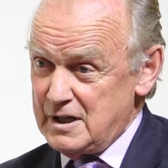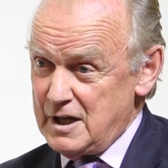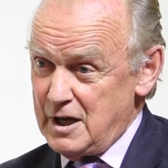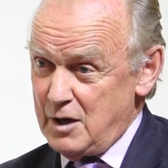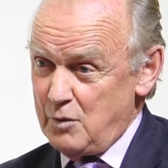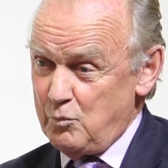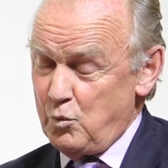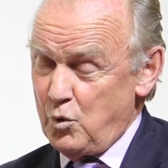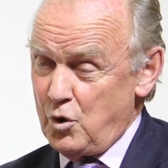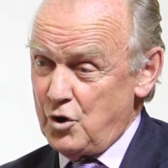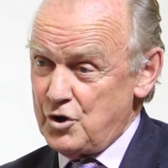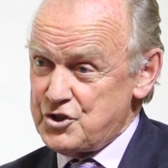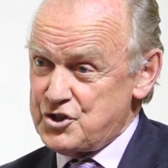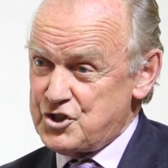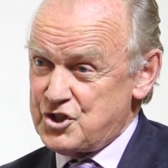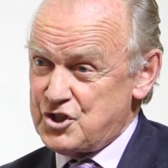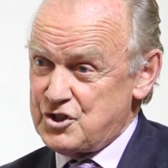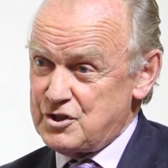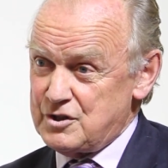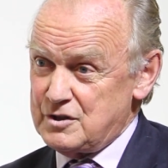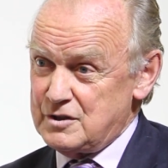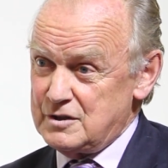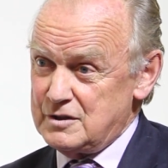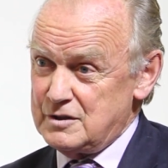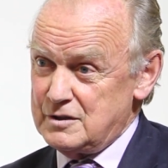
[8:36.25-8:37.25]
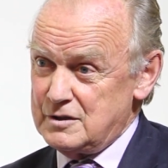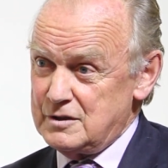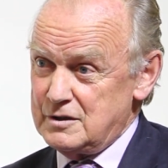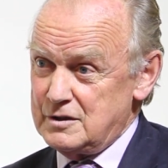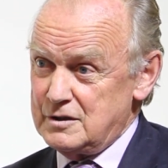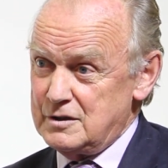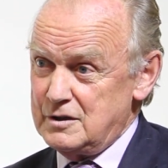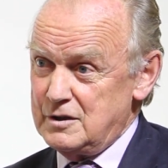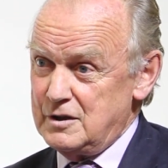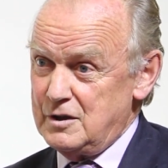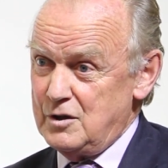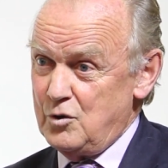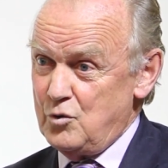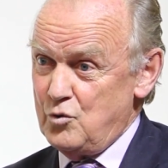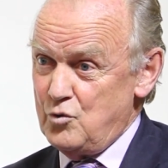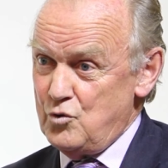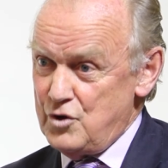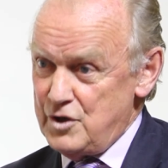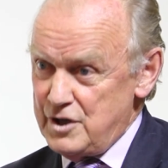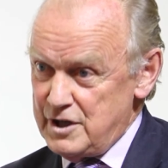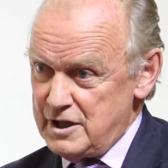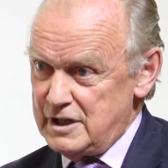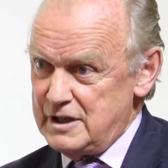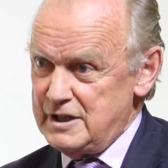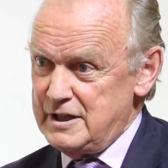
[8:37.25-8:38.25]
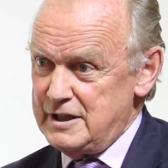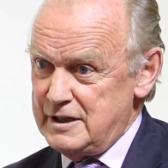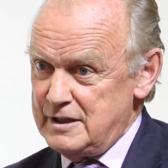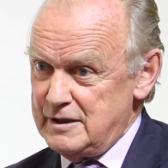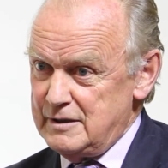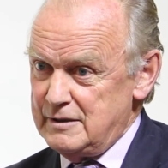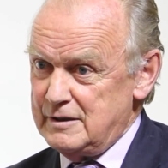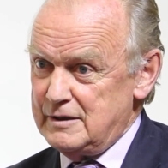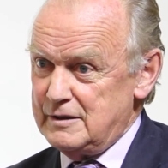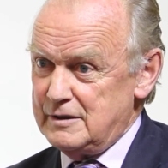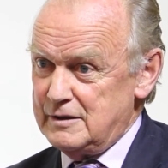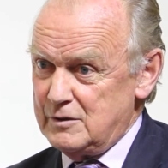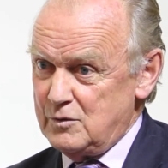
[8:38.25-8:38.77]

And what really